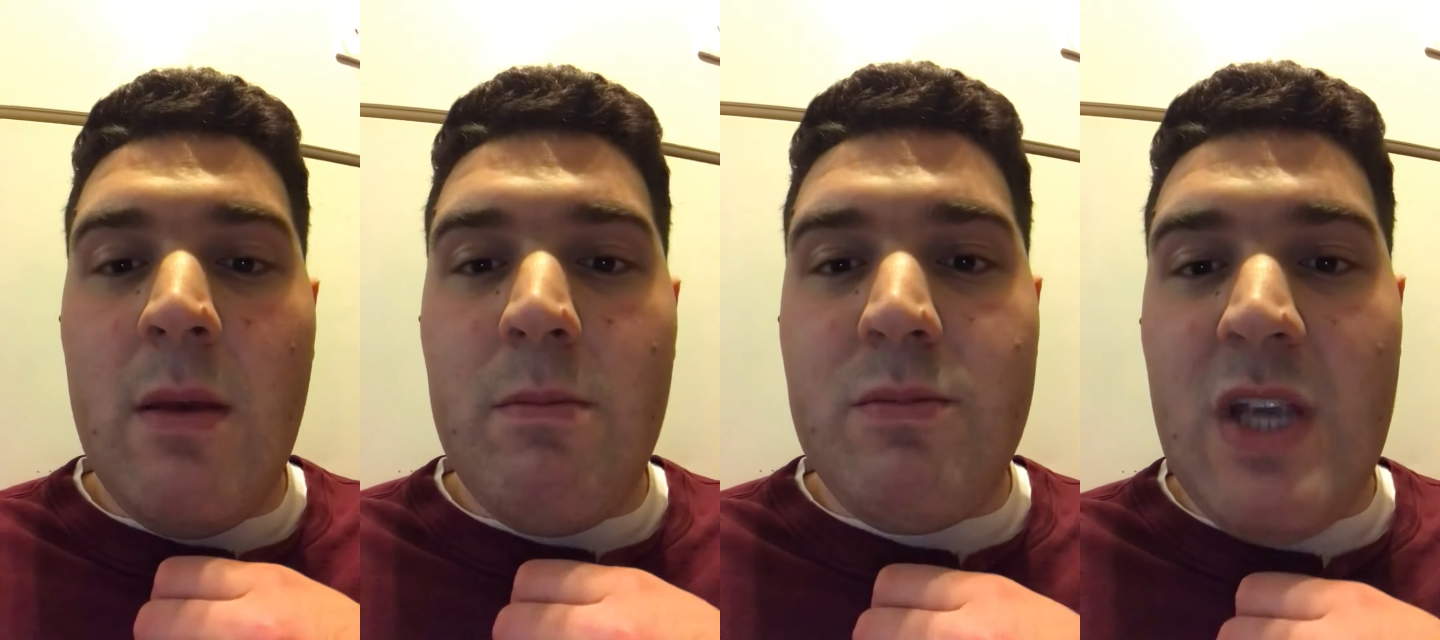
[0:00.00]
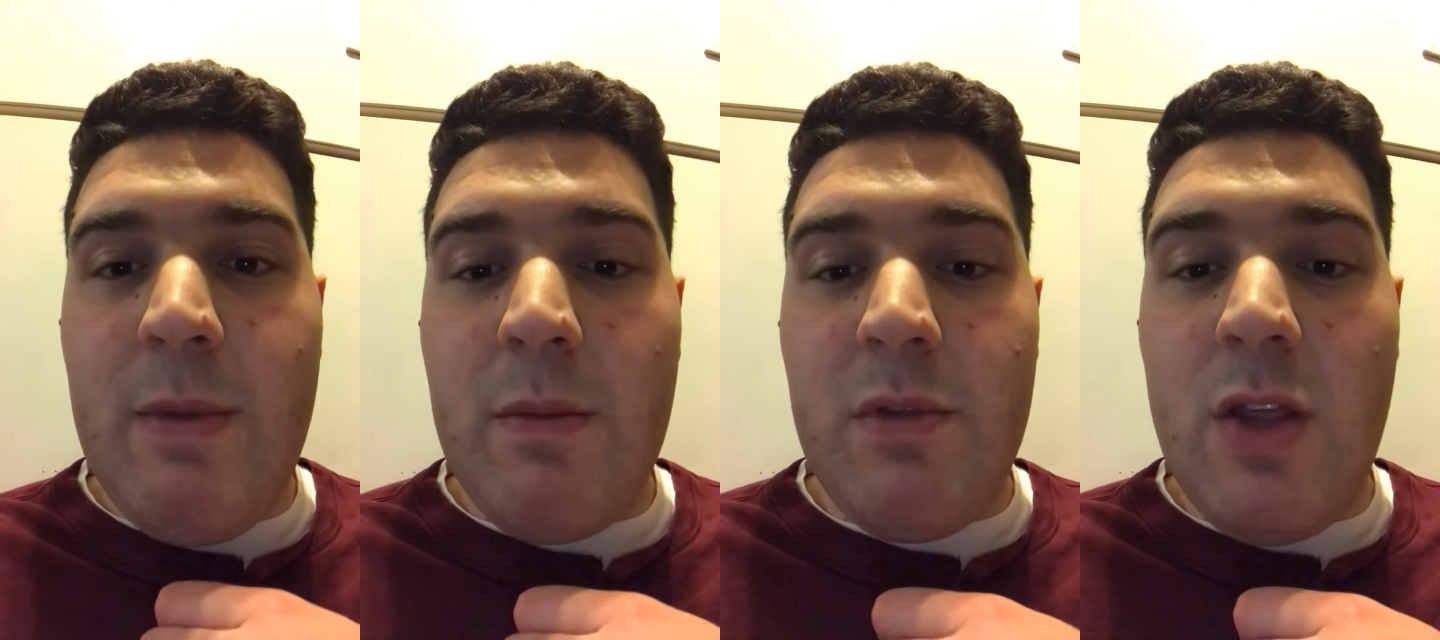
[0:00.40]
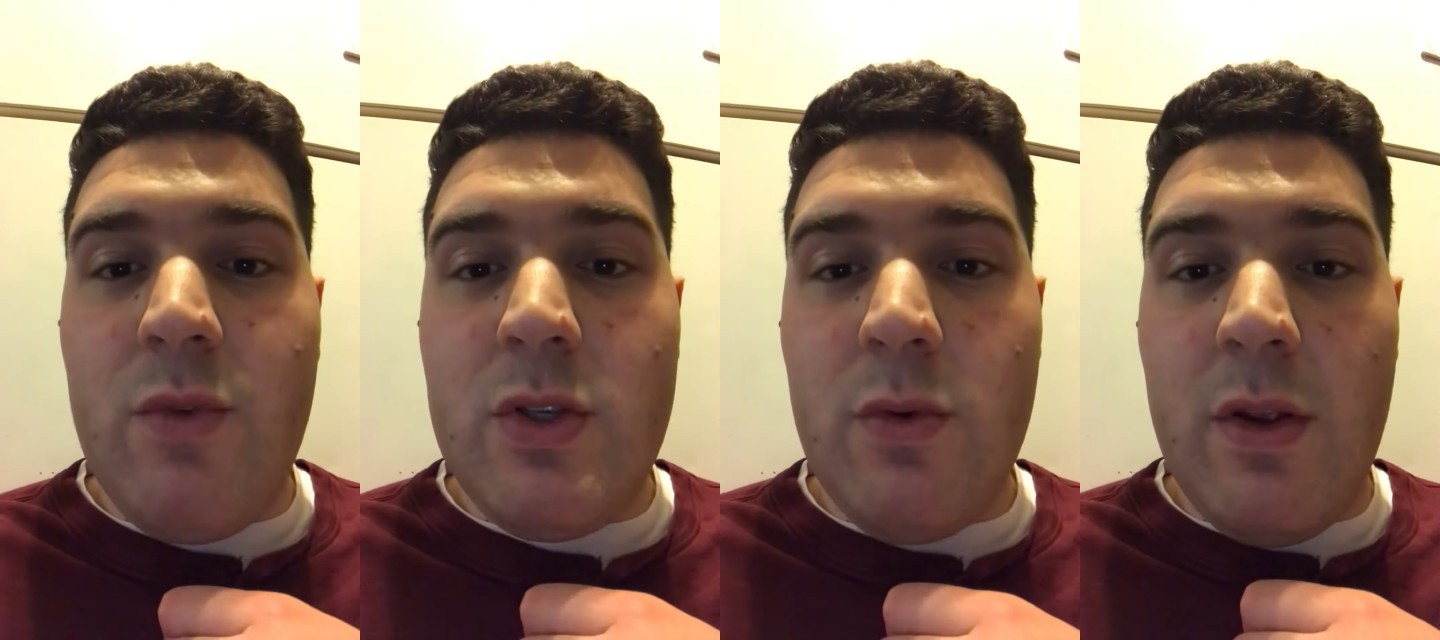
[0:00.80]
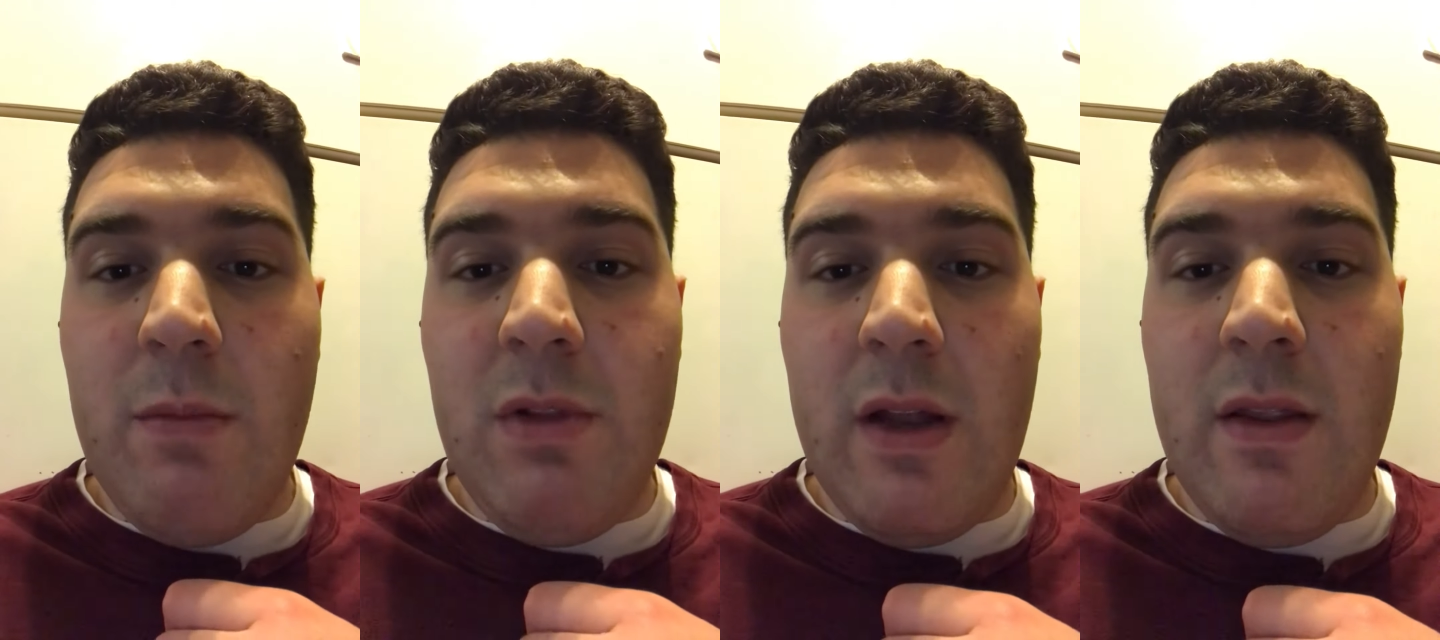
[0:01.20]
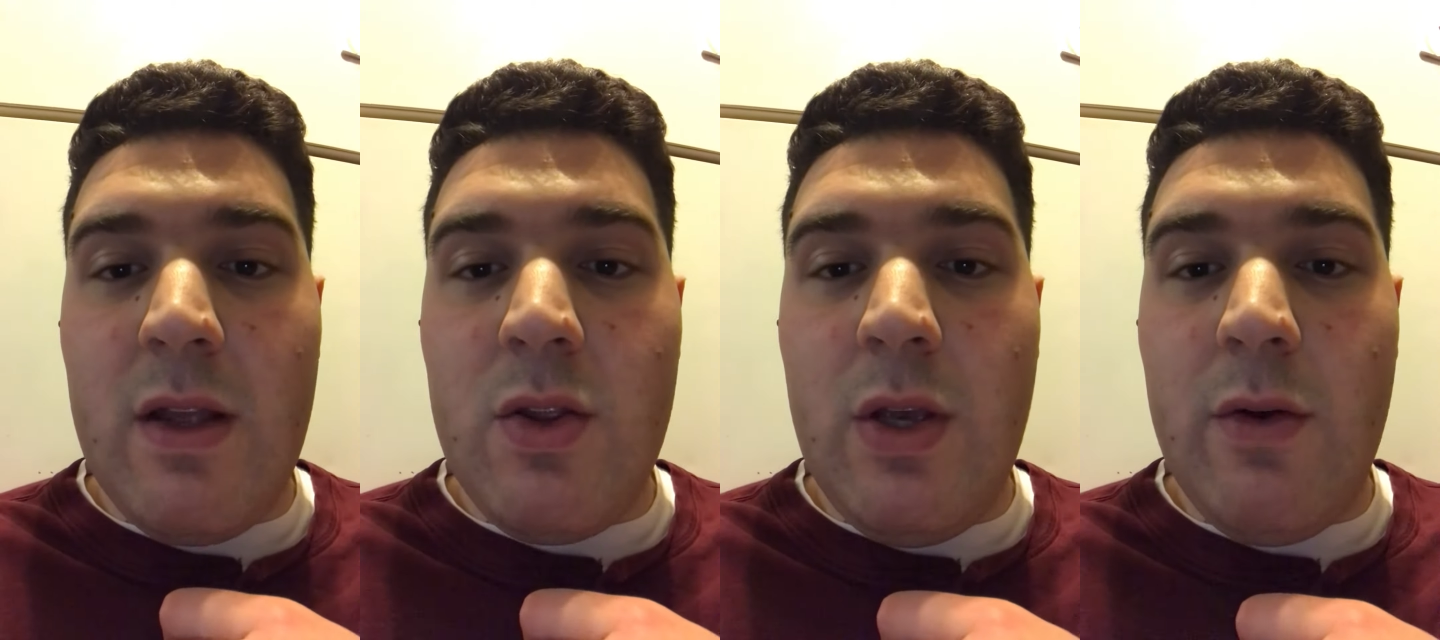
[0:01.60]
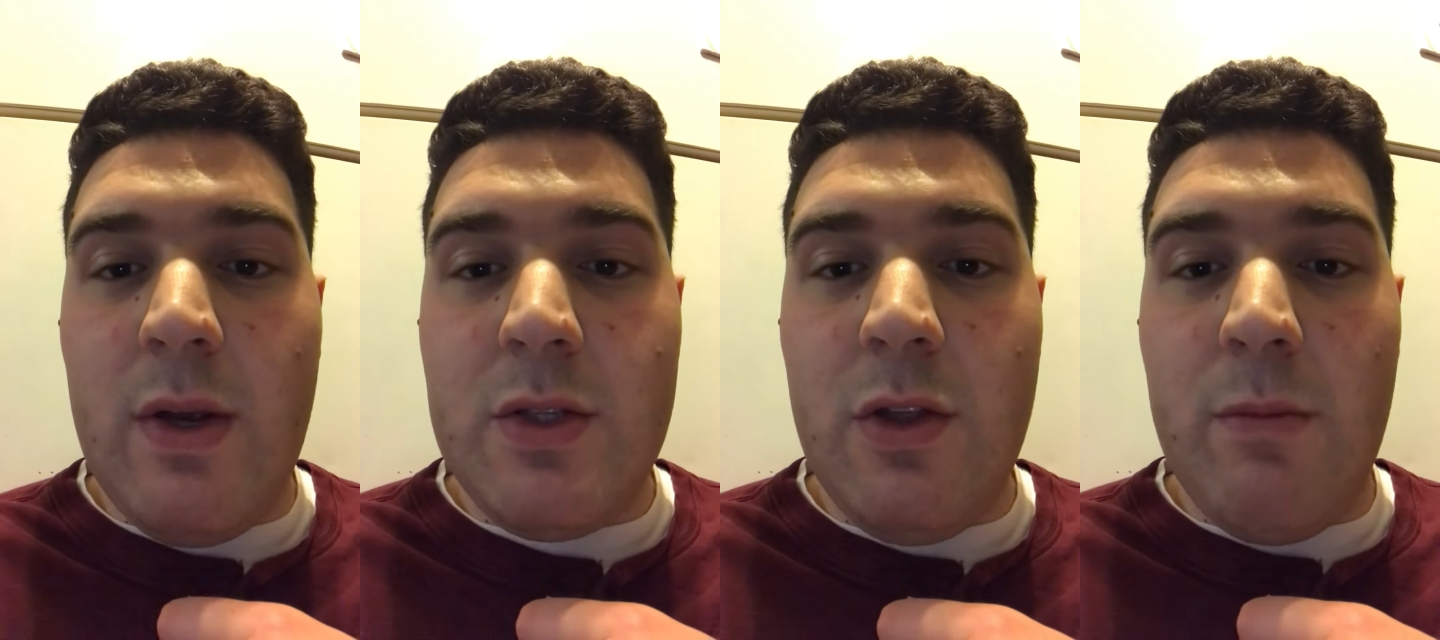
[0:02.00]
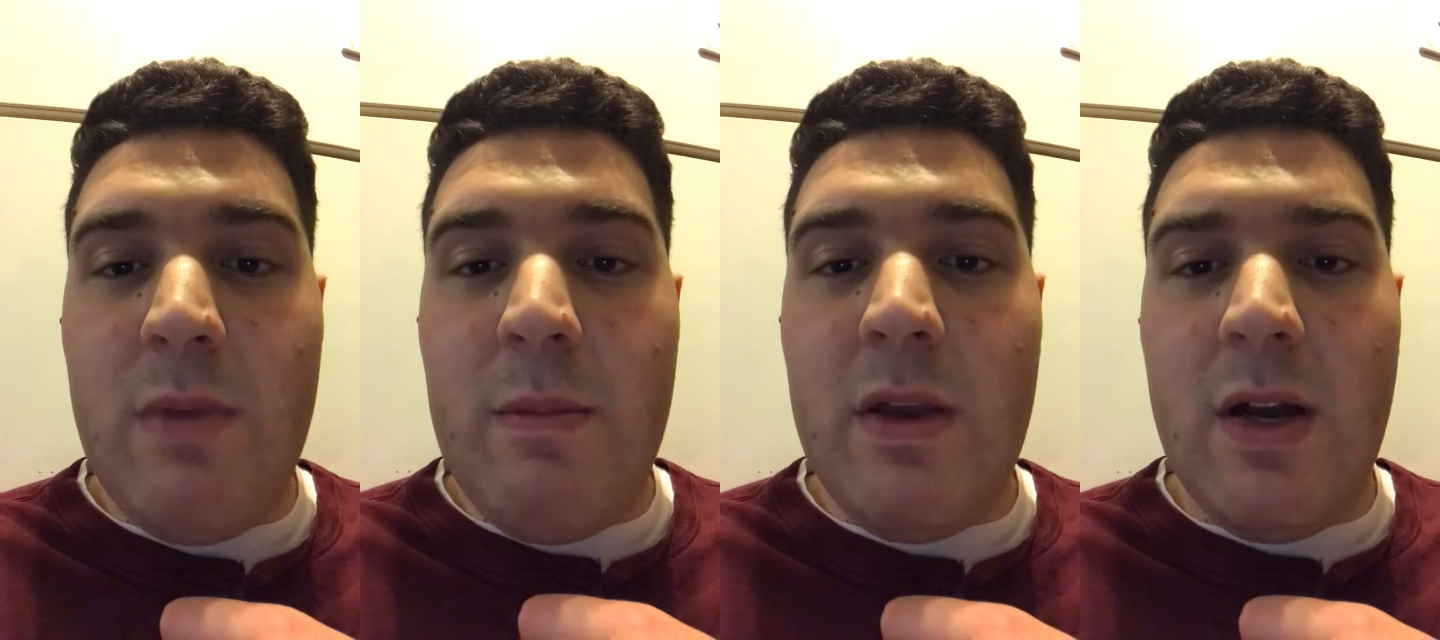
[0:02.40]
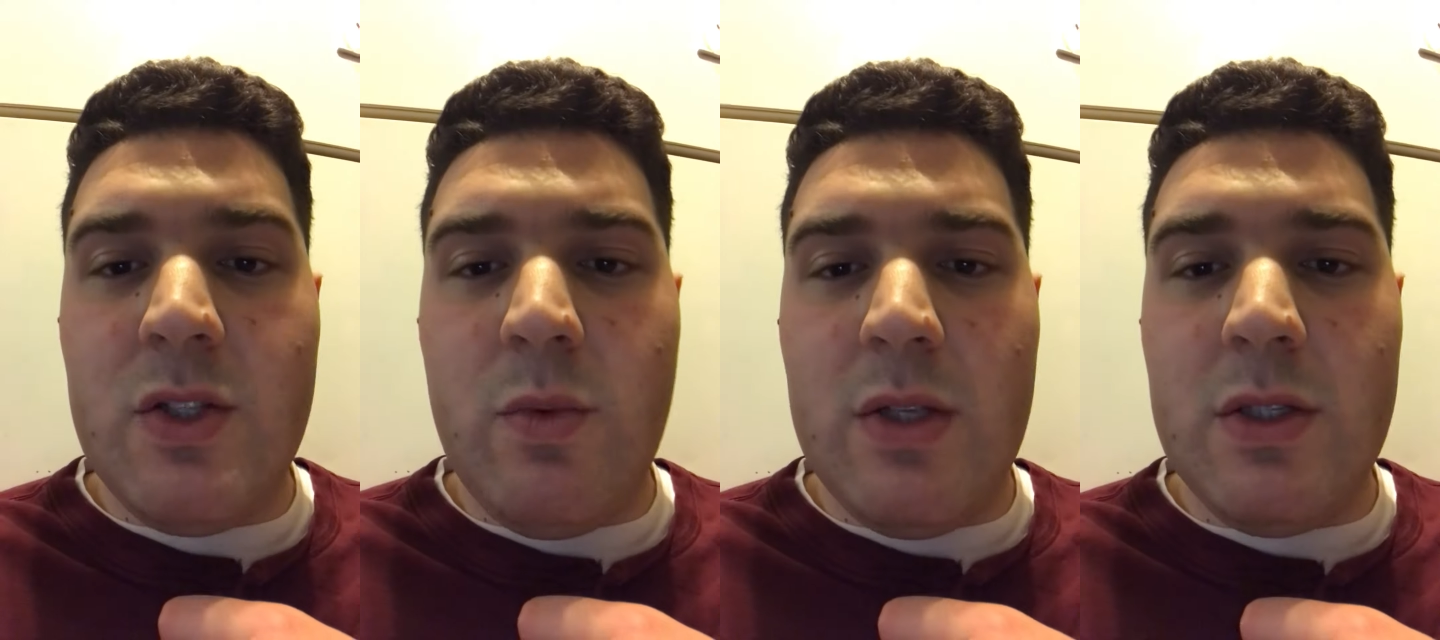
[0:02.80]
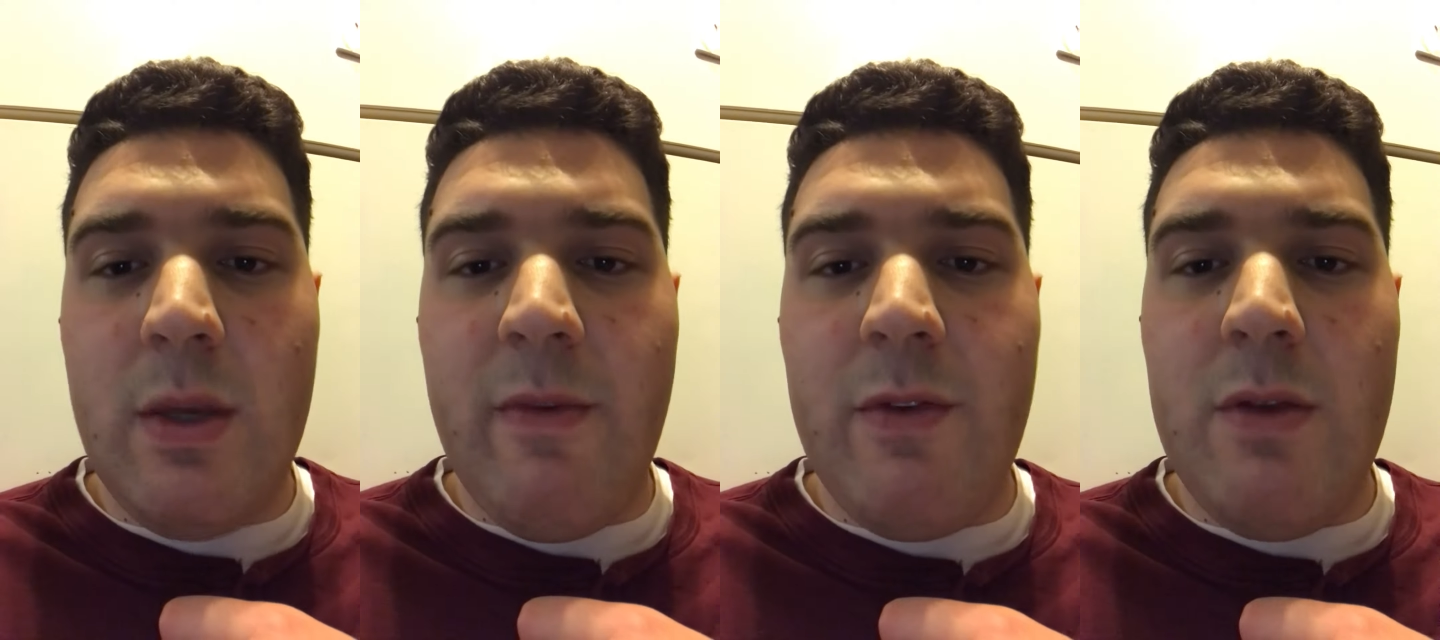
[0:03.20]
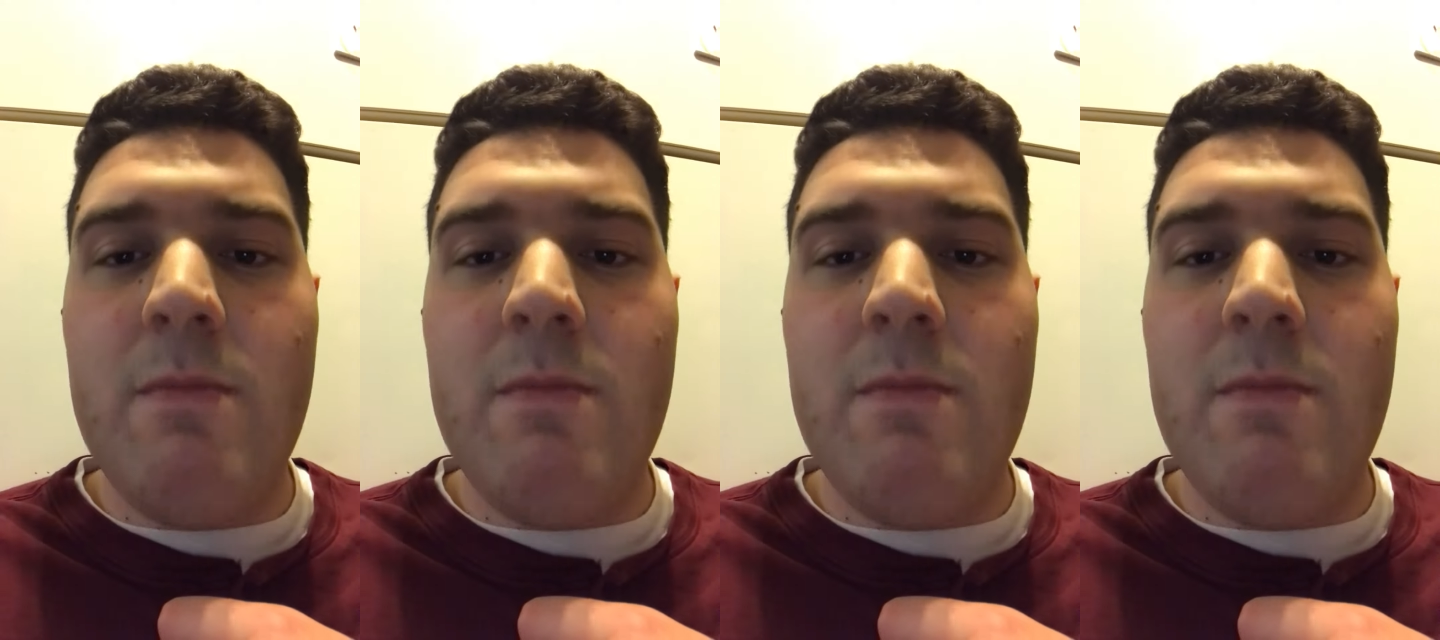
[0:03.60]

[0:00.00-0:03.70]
Chapek, please restore the blood in that scene, or else there may be consequences coming for you.